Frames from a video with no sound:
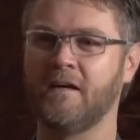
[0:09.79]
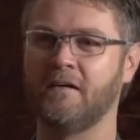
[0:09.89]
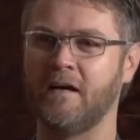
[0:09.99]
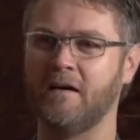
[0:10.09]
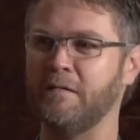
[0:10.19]

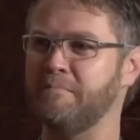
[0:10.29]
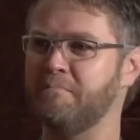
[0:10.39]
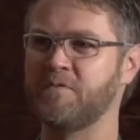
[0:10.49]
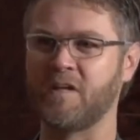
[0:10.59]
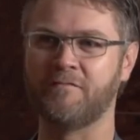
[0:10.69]

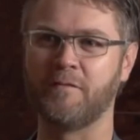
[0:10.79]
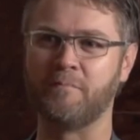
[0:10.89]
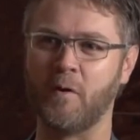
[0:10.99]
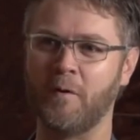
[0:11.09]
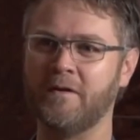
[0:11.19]
I'm
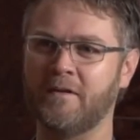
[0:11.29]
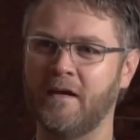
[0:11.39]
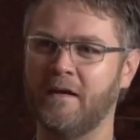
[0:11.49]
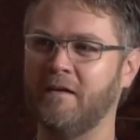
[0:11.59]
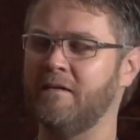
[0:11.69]
self-employed,
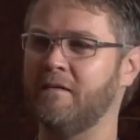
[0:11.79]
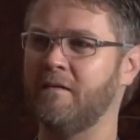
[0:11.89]
and